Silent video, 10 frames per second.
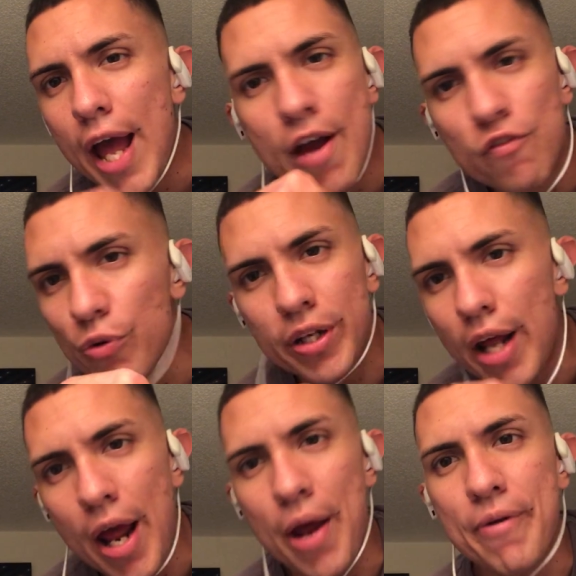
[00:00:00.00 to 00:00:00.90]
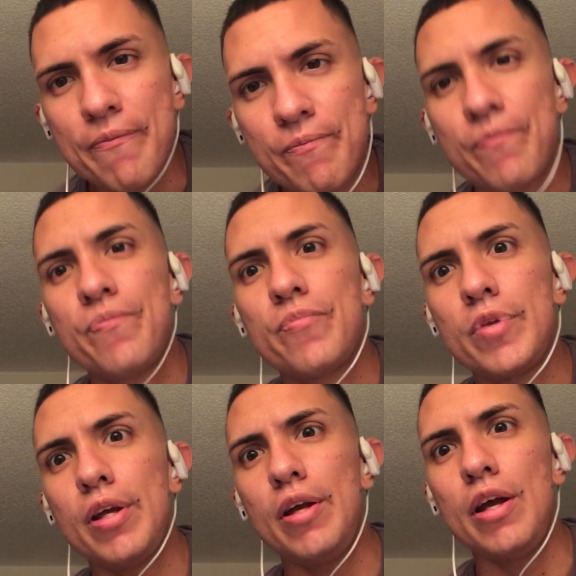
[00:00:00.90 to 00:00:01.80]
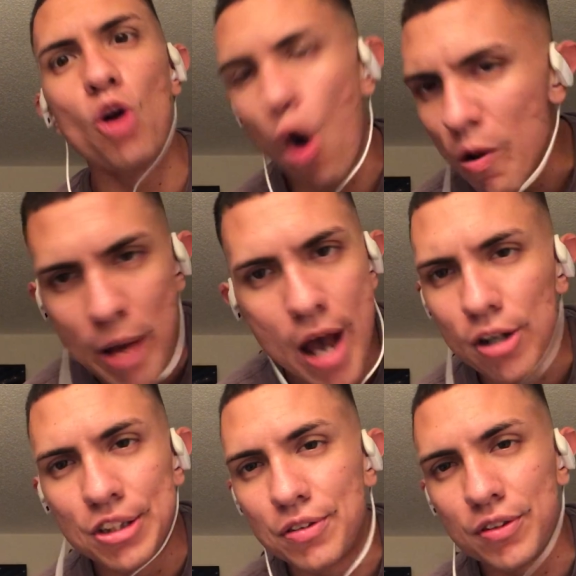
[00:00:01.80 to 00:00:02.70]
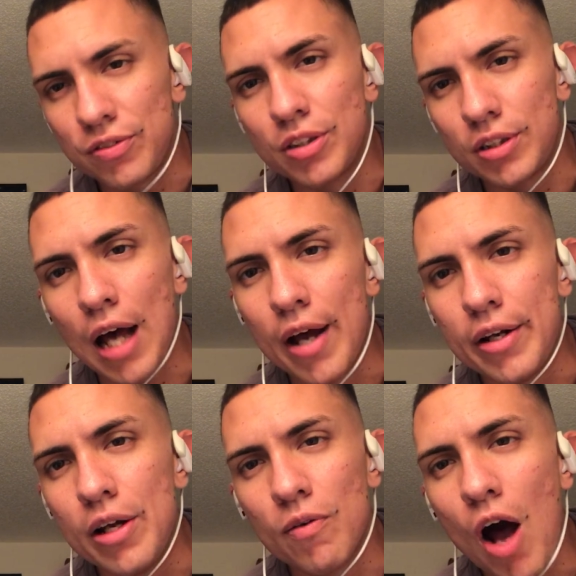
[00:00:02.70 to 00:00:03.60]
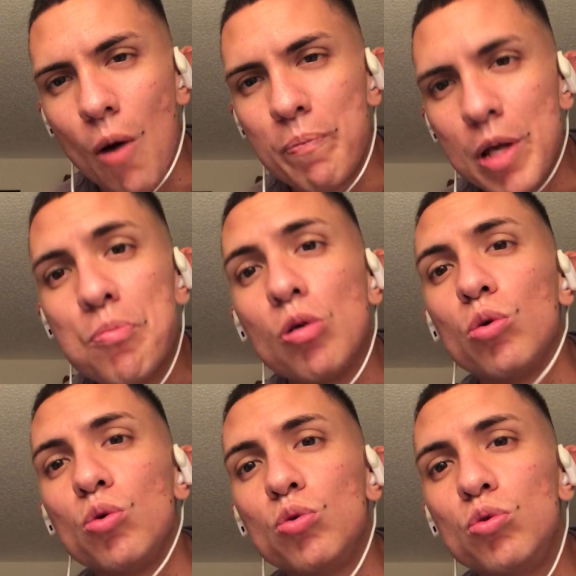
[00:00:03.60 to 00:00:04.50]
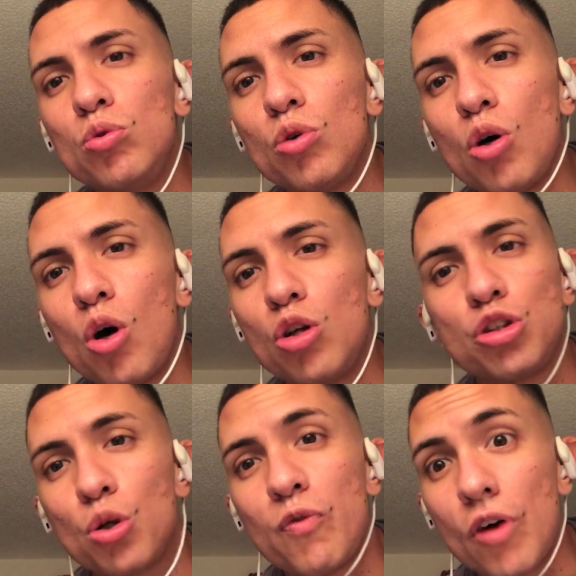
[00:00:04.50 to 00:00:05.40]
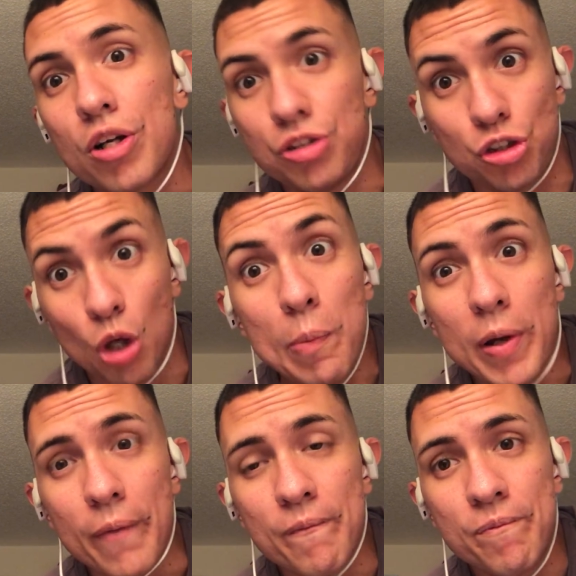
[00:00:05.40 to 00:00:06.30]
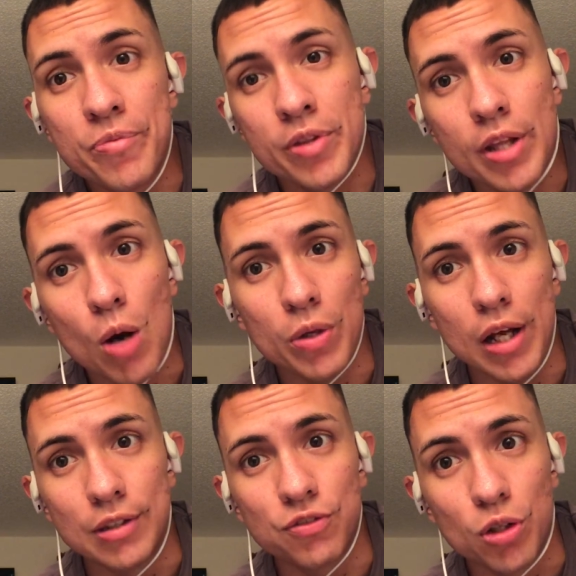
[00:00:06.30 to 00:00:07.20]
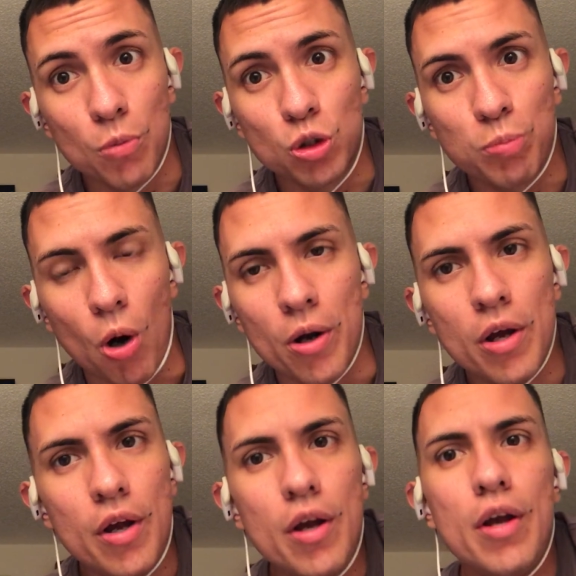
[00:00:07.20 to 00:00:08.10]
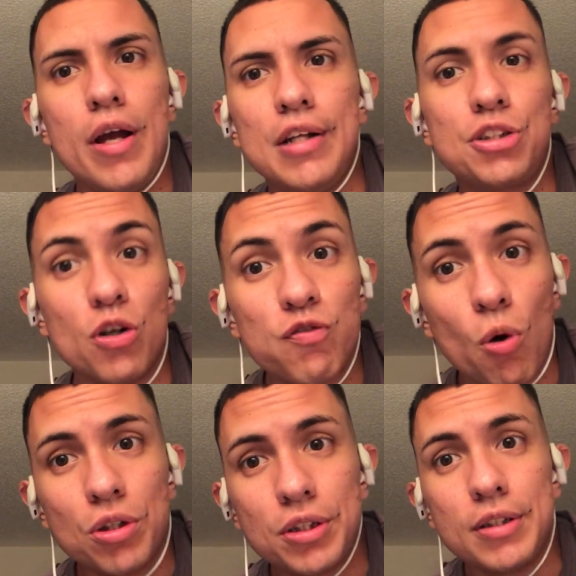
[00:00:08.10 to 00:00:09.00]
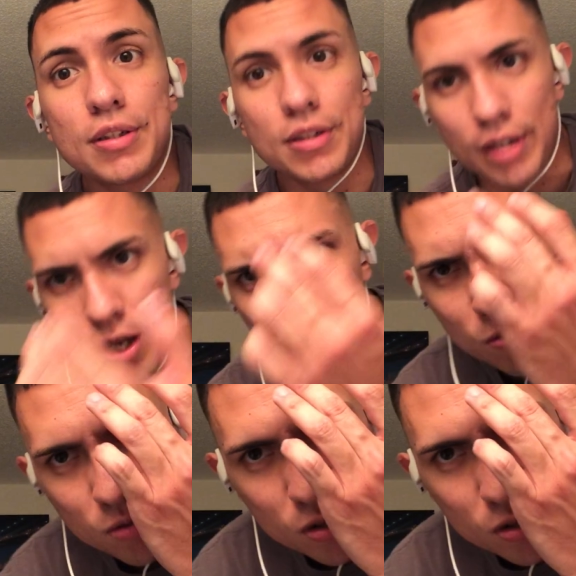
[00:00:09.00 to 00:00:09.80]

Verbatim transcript: every day in all manners of society of how people are so fucking stupid nowadays for the most part it's unfortunate to say